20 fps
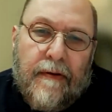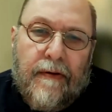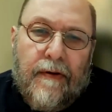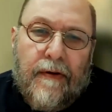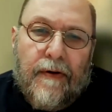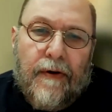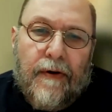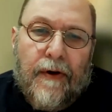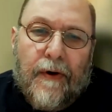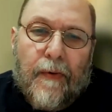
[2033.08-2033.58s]

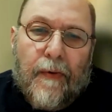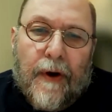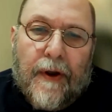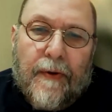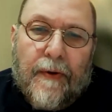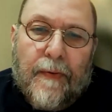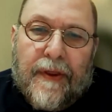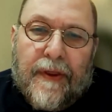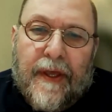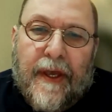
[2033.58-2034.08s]
you're
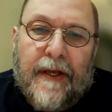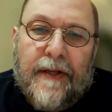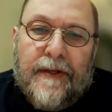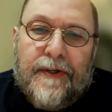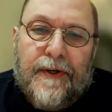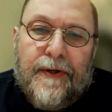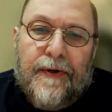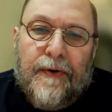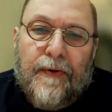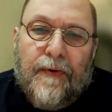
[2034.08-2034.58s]
working with
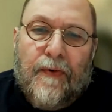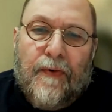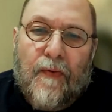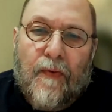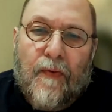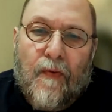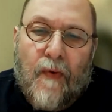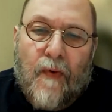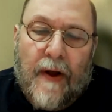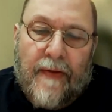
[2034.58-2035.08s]
kids who,
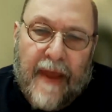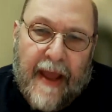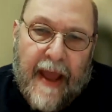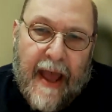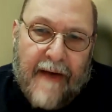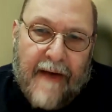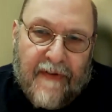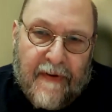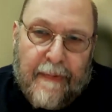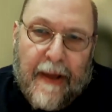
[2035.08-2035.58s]
when they
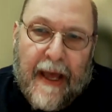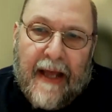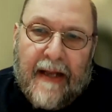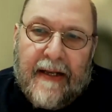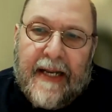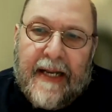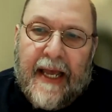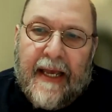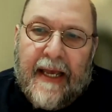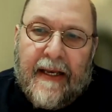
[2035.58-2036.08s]
have a
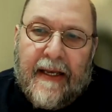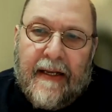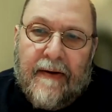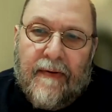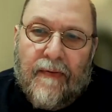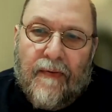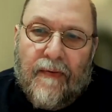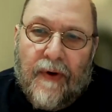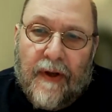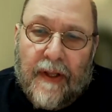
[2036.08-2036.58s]
bad day,
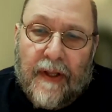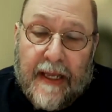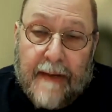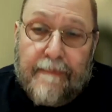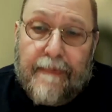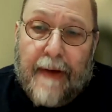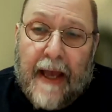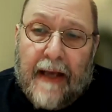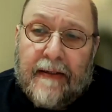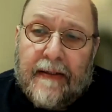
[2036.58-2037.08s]
can really
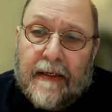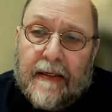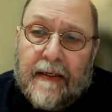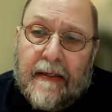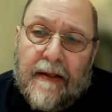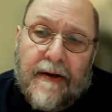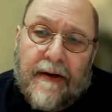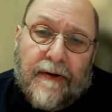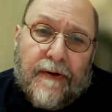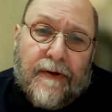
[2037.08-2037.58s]
impact a
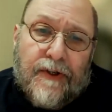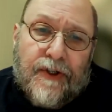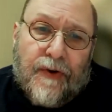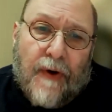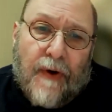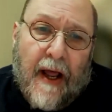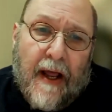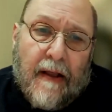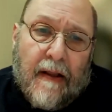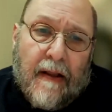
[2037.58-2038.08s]
clinical
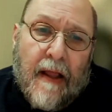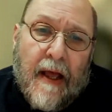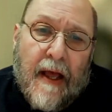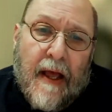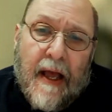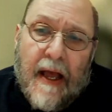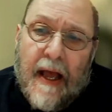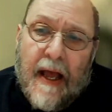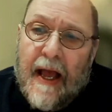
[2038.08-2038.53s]
trial.